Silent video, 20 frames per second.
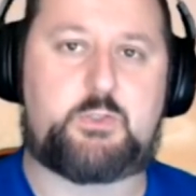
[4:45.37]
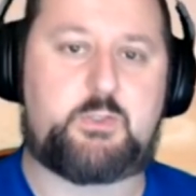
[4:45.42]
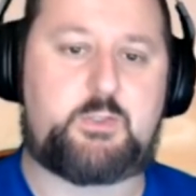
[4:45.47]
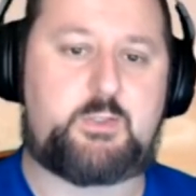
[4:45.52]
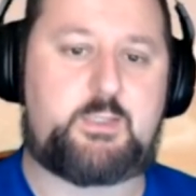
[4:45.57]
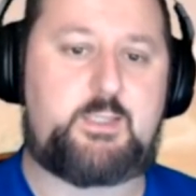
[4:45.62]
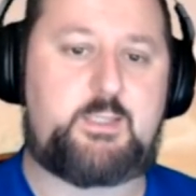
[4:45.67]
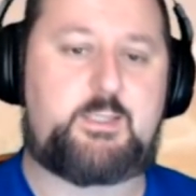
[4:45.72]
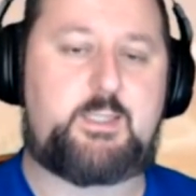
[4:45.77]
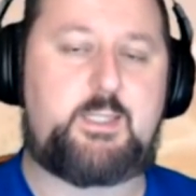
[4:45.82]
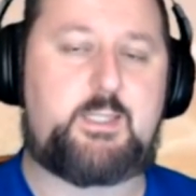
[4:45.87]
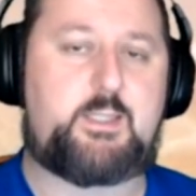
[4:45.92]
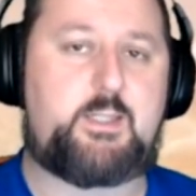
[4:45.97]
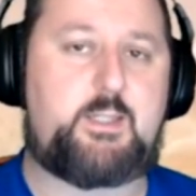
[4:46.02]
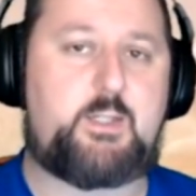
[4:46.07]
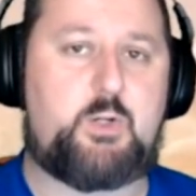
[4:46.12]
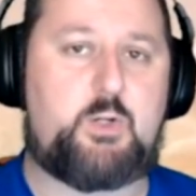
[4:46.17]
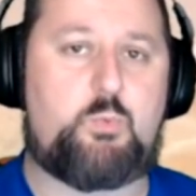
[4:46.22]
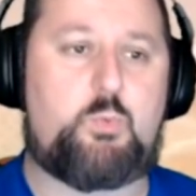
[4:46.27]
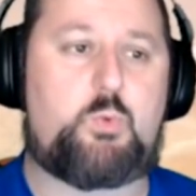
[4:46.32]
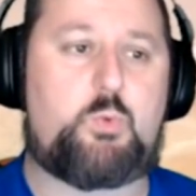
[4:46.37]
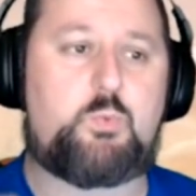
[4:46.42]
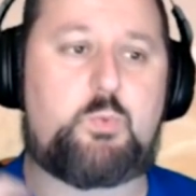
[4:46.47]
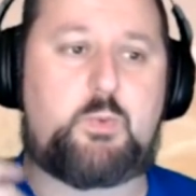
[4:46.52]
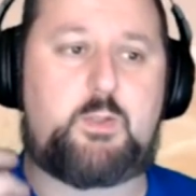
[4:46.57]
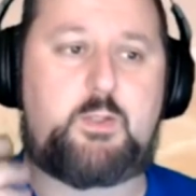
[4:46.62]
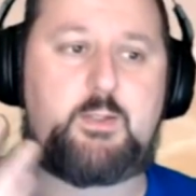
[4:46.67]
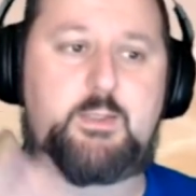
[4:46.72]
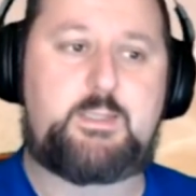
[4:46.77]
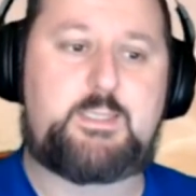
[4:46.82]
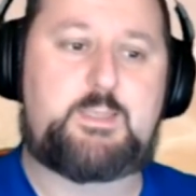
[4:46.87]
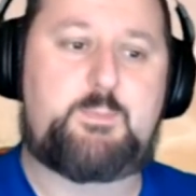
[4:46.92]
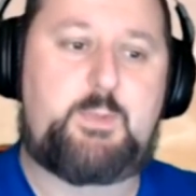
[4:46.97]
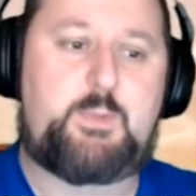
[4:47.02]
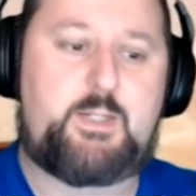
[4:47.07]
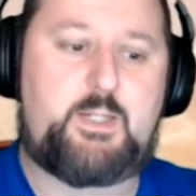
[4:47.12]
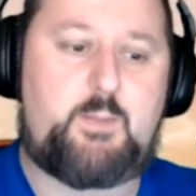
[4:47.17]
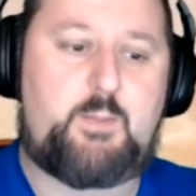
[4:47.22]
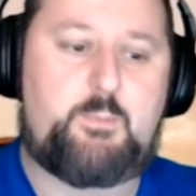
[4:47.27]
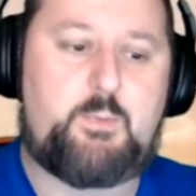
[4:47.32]
So CC Cleaner will really
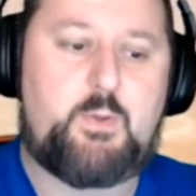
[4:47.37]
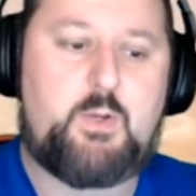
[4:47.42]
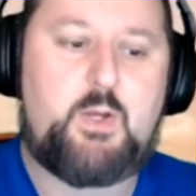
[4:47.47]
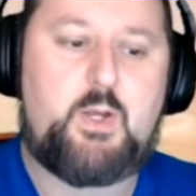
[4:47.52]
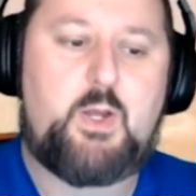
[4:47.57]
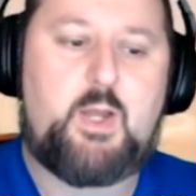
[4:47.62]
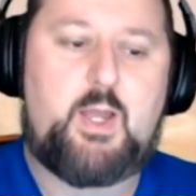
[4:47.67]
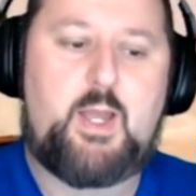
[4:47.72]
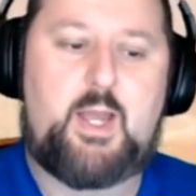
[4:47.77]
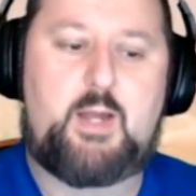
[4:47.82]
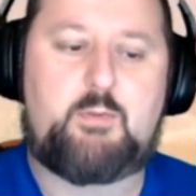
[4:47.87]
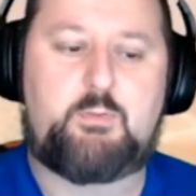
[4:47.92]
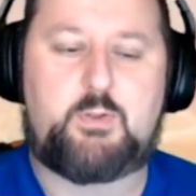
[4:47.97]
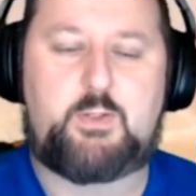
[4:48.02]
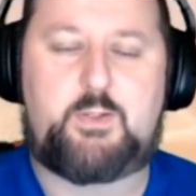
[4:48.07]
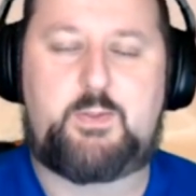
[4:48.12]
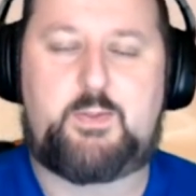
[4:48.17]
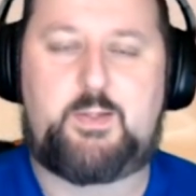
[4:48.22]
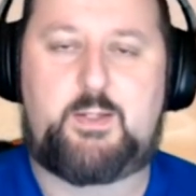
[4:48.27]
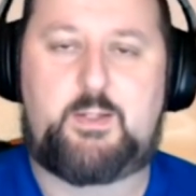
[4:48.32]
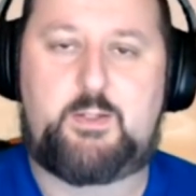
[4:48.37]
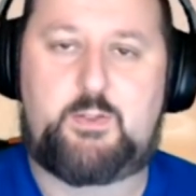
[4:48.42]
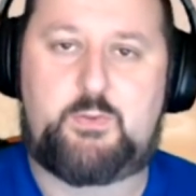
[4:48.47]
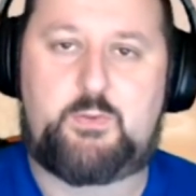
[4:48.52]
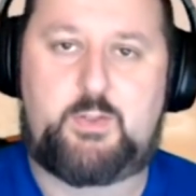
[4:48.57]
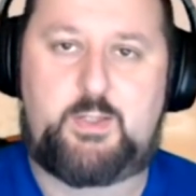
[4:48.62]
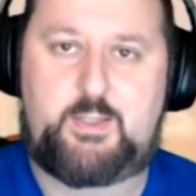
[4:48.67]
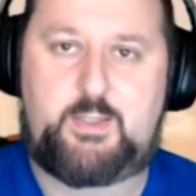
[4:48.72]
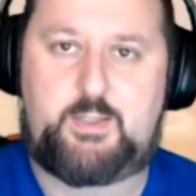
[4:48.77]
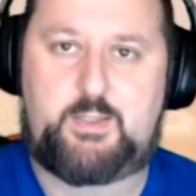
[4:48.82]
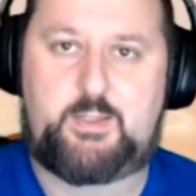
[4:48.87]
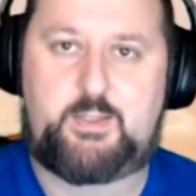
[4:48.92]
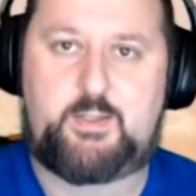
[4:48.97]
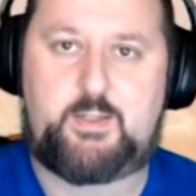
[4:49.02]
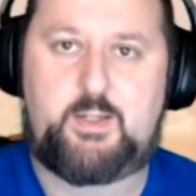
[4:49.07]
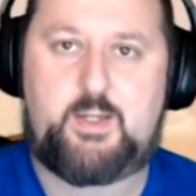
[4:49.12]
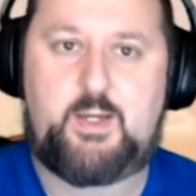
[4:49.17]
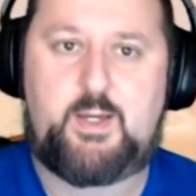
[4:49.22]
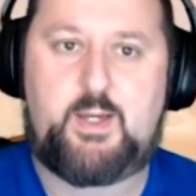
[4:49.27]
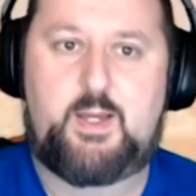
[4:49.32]
speed up everything you
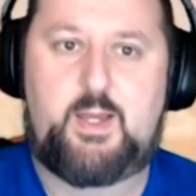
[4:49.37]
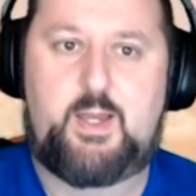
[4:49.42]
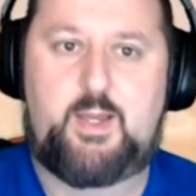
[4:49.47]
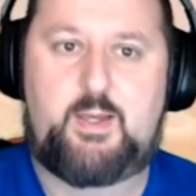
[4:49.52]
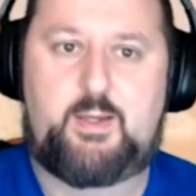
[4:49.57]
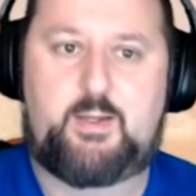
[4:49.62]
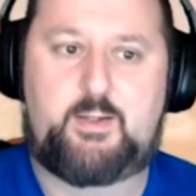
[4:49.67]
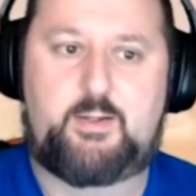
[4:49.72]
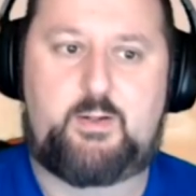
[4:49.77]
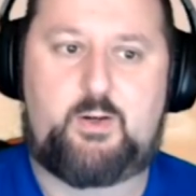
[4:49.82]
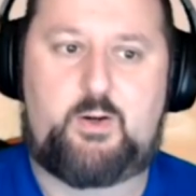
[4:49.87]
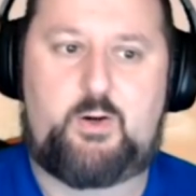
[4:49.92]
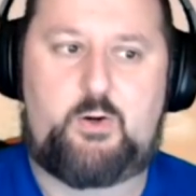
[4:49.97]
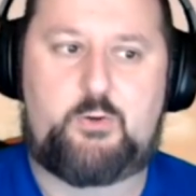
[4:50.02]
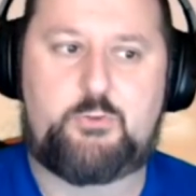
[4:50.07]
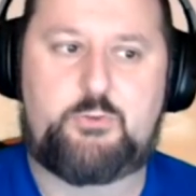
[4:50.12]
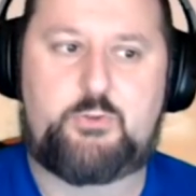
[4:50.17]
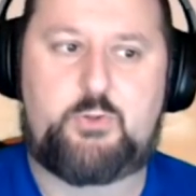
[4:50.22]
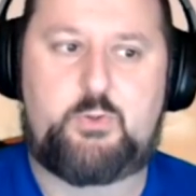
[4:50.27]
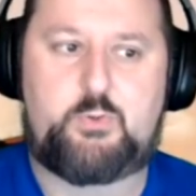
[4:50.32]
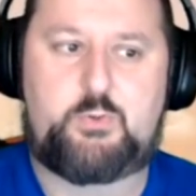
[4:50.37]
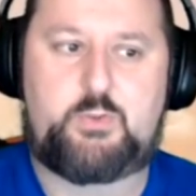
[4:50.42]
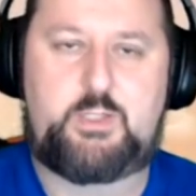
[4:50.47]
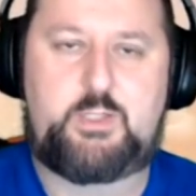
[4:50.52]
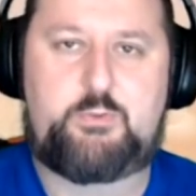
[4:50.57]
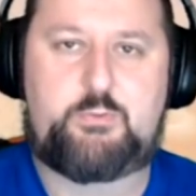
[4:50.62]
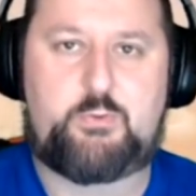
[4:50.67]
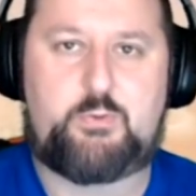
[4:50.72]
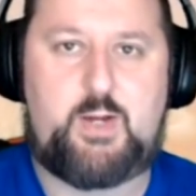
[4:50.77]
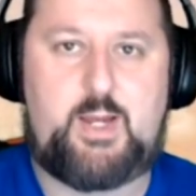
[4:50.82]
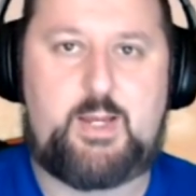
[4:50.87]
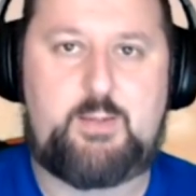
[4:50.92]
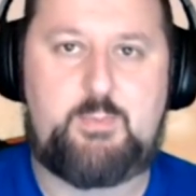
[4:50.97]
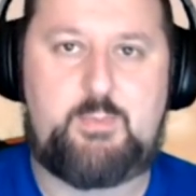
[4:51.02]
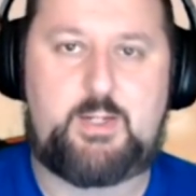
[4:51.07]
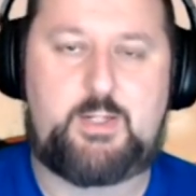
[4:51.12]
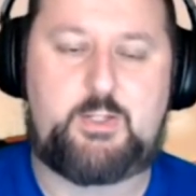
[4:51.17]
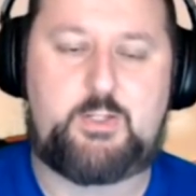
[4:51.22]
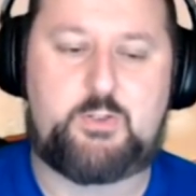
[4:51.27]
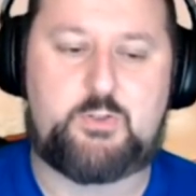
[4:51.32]
need and also
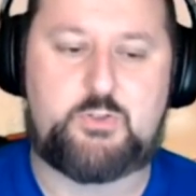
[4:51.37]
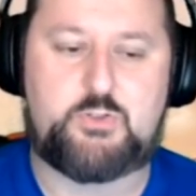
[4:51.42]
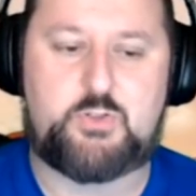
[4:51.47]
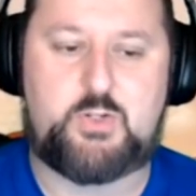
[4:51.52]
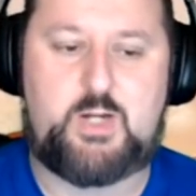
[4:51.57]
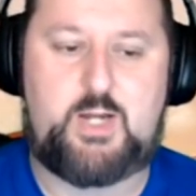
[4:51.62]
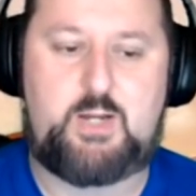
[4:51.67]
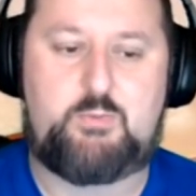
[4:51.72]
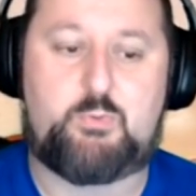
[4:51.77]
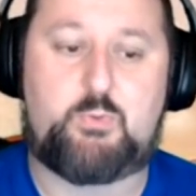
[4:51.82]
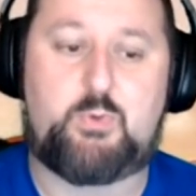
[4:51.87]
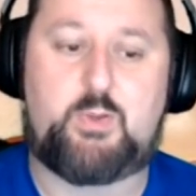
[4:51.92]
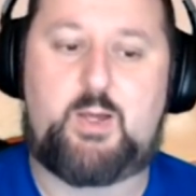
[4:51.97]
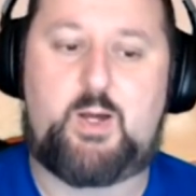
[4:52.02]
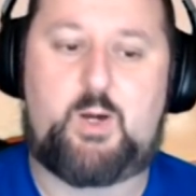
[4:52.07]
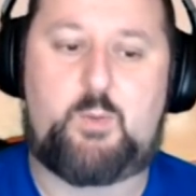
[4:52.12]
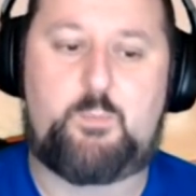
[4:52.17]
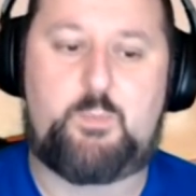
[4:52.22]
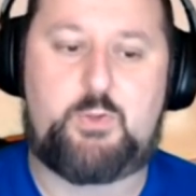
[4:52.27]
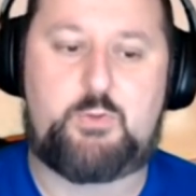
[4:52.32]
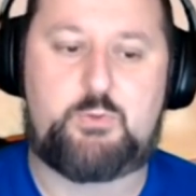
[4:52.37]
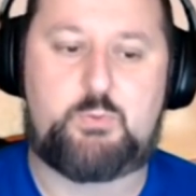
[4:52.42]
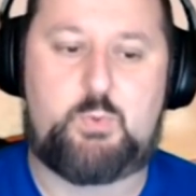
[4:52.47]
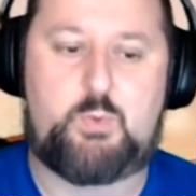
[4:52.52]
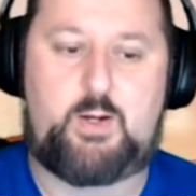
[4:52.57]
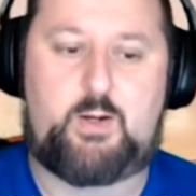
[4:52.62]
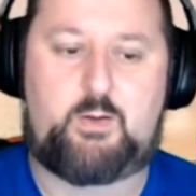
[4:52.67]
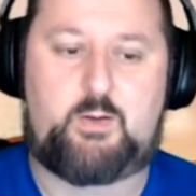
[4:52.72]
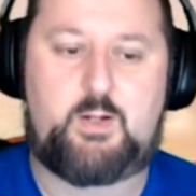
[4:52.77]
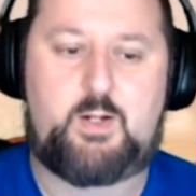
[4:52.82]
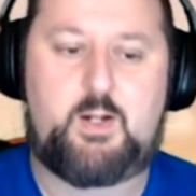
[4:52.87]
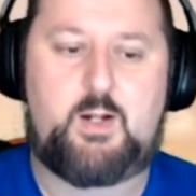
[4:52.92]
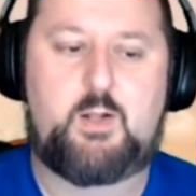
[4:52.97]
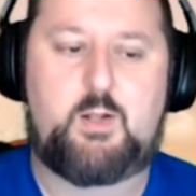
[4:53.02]
defragmenting your drive will help as well.